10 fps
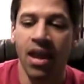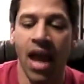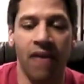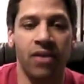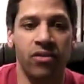
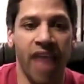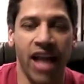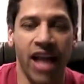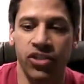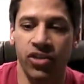And then there's
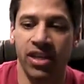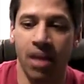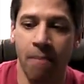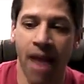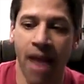actually
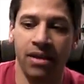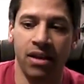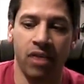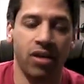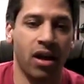a magnet
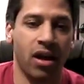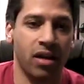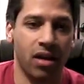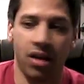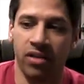
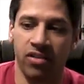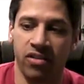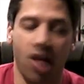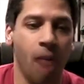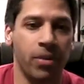on the
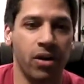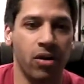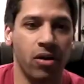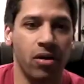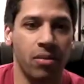top
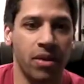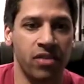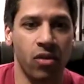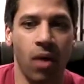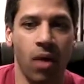here, because
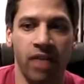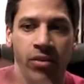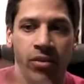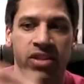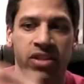otherwise it
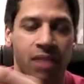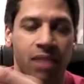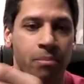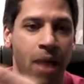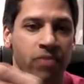would just kind
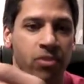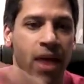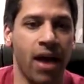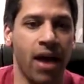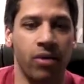of bounce
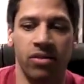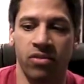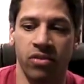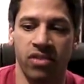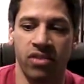around. And
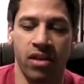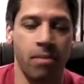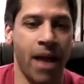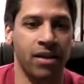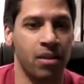so there's another
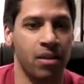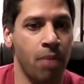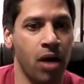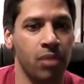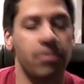magnet on the
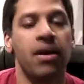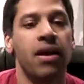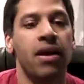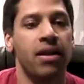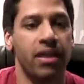bottom
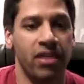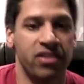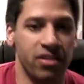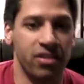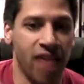that
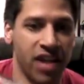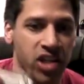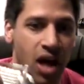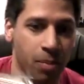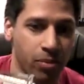lets it latch
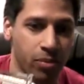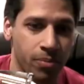up.